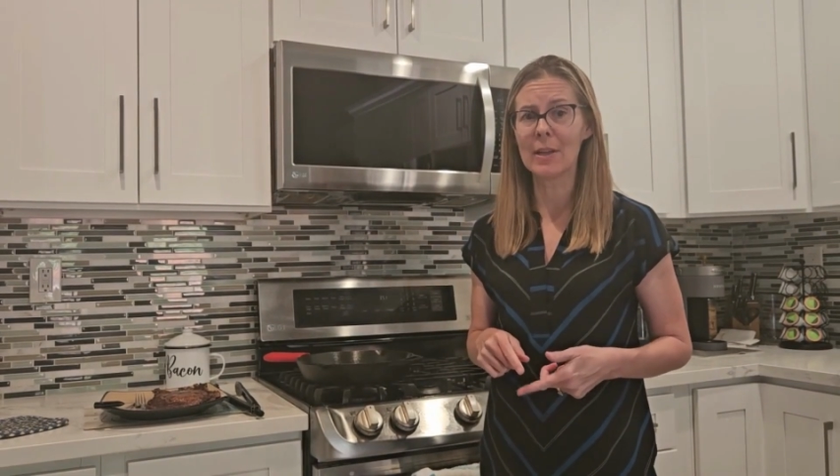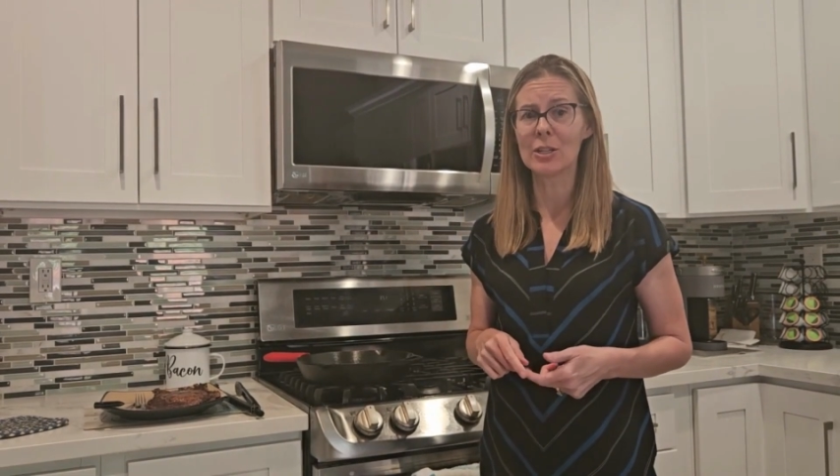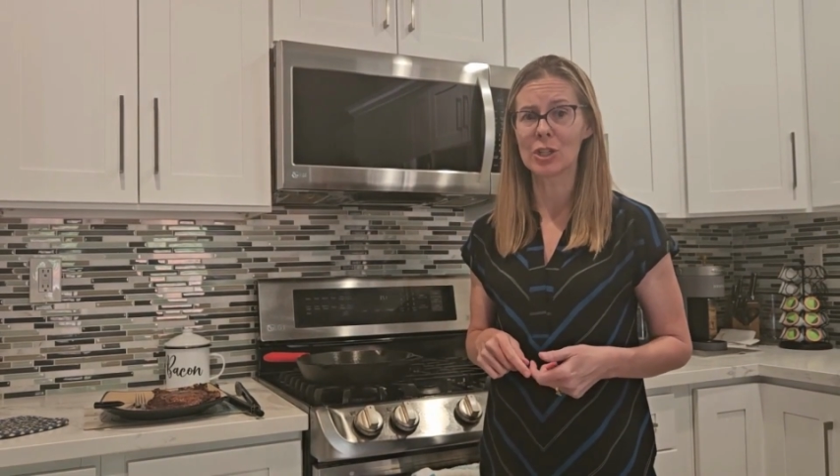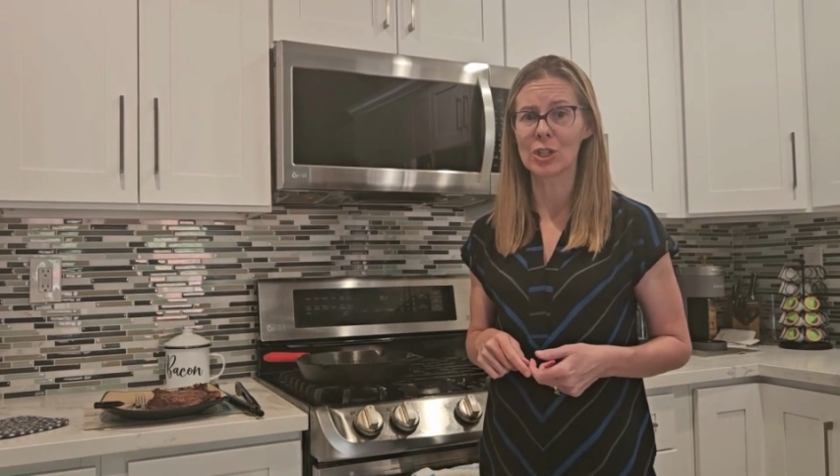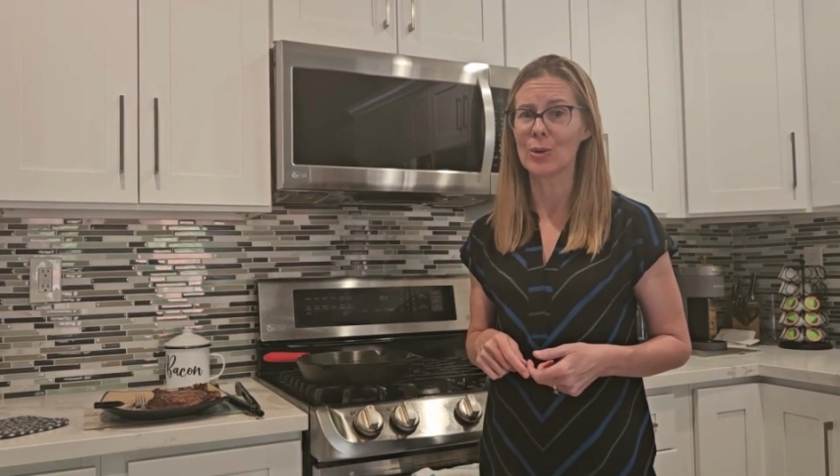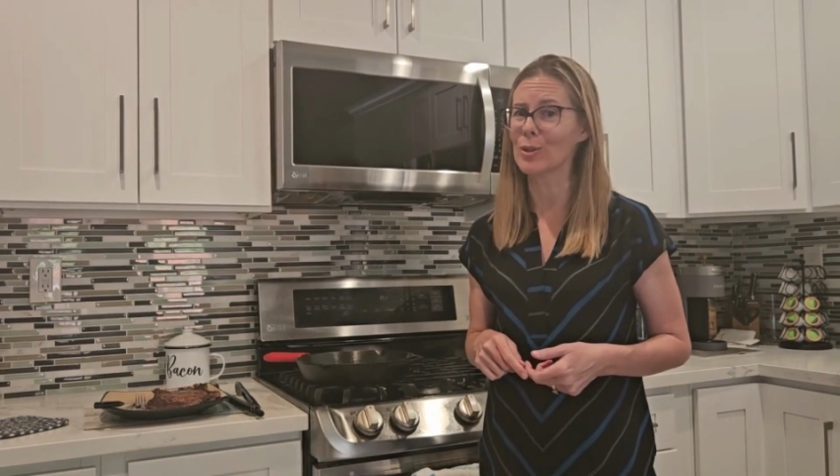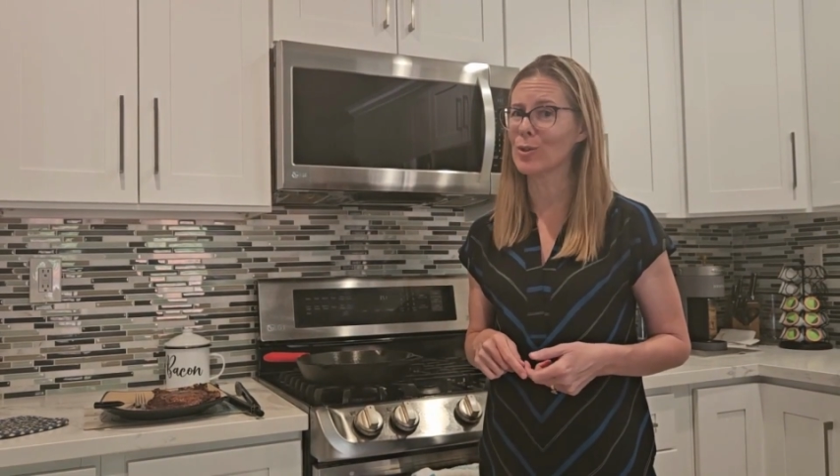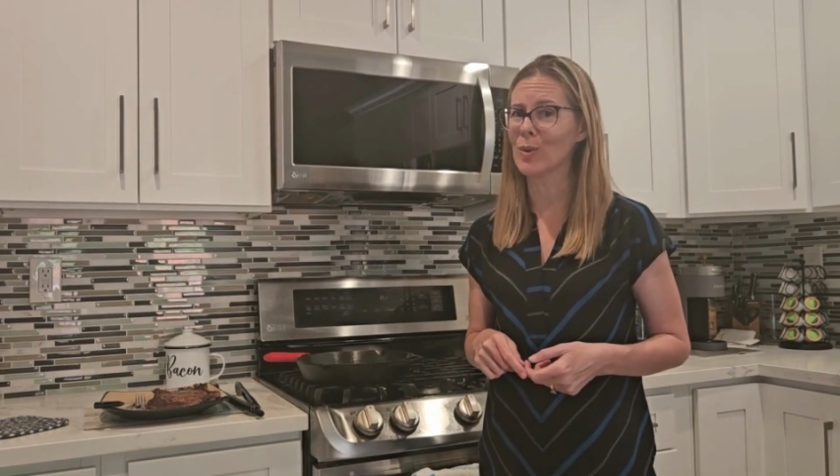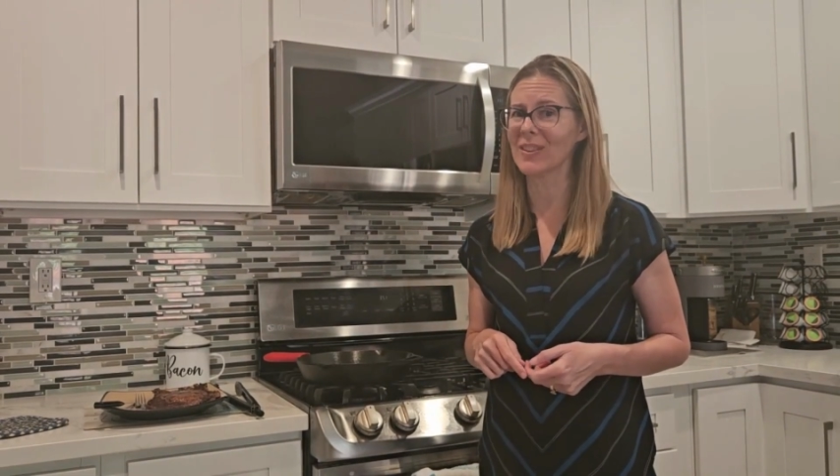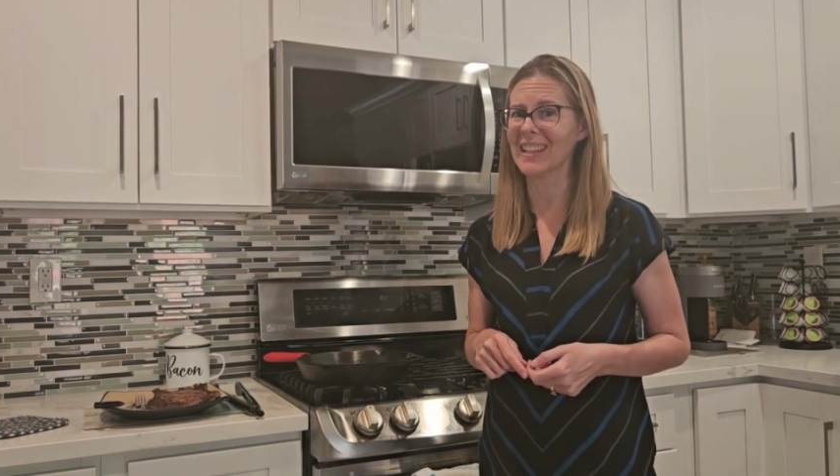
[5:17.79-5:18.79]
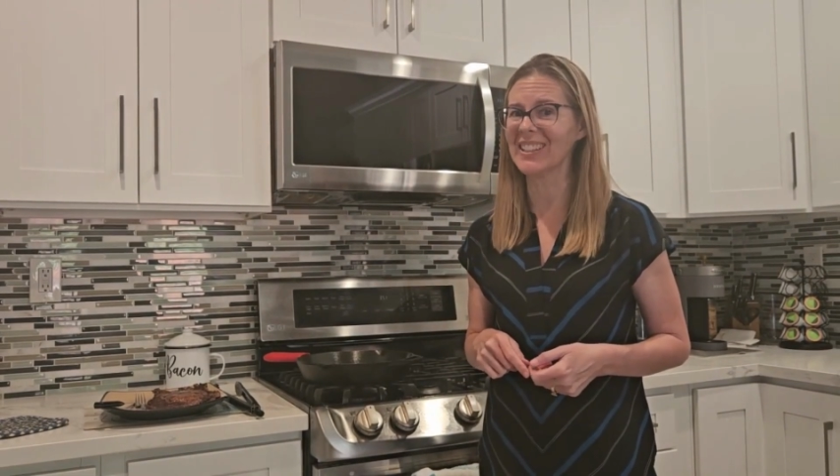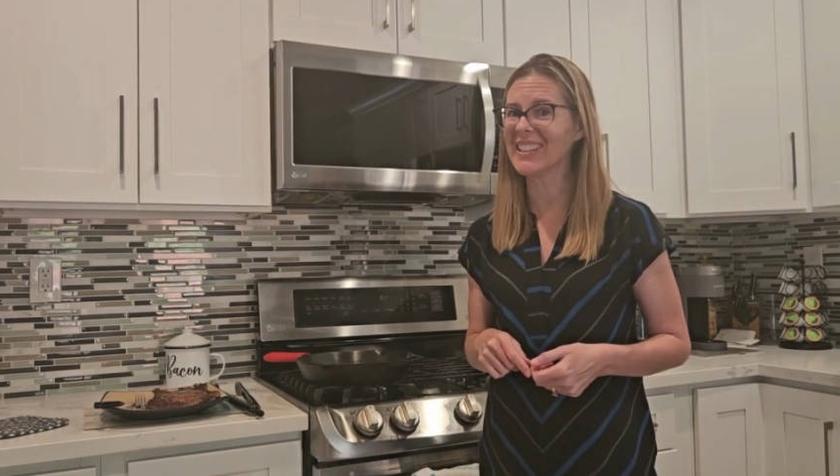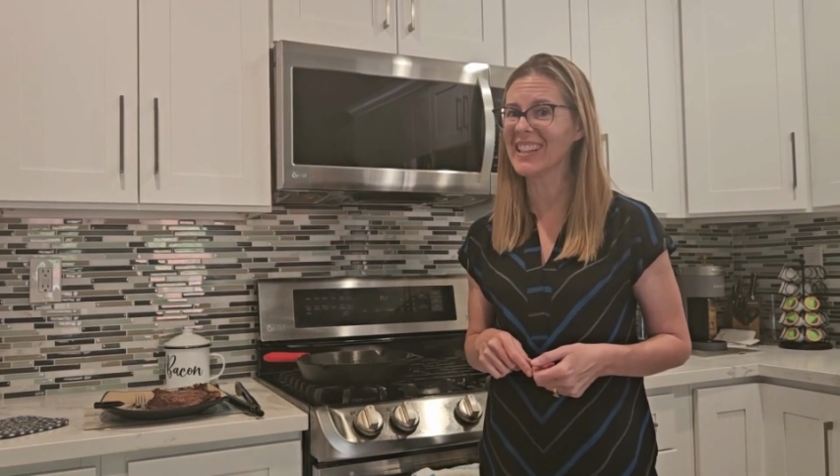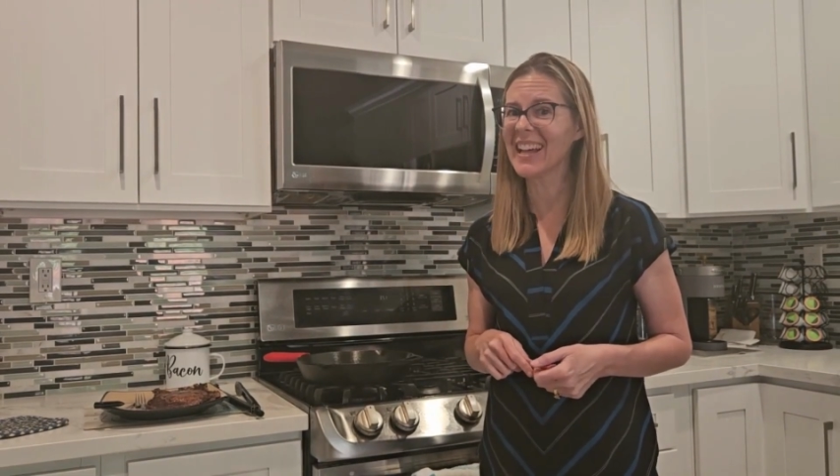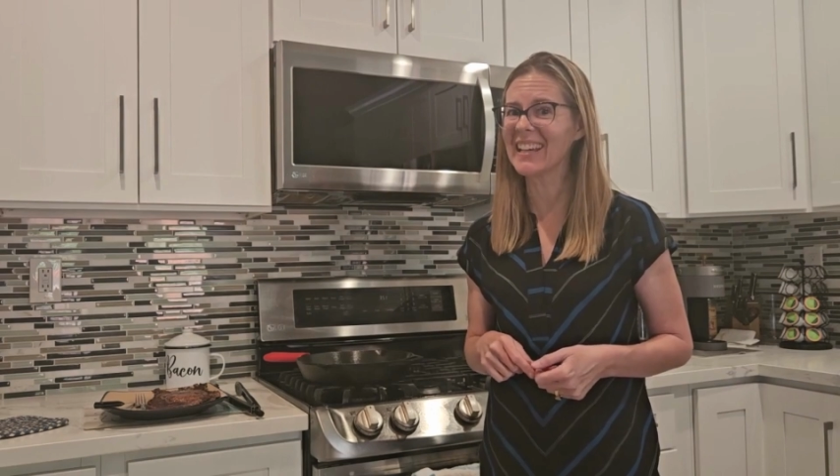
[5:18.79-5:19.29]
and show you what they
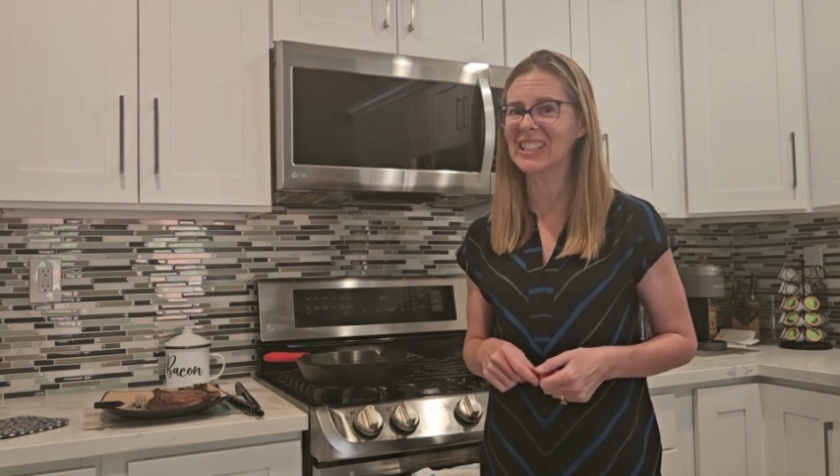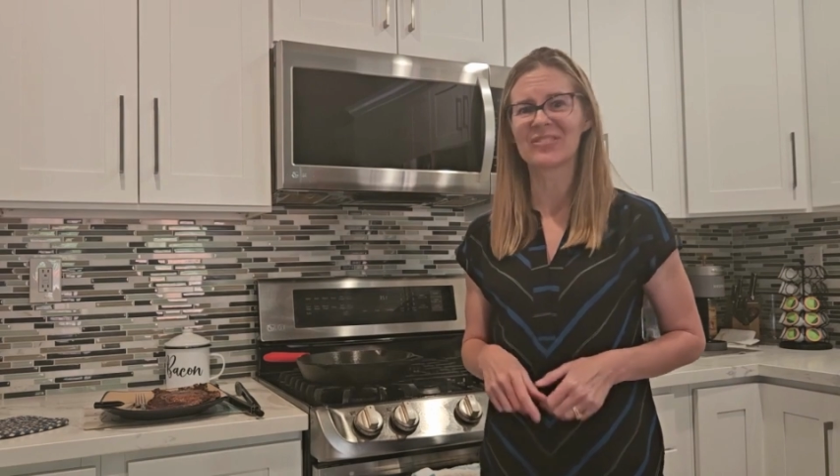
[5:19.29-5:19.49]
look like.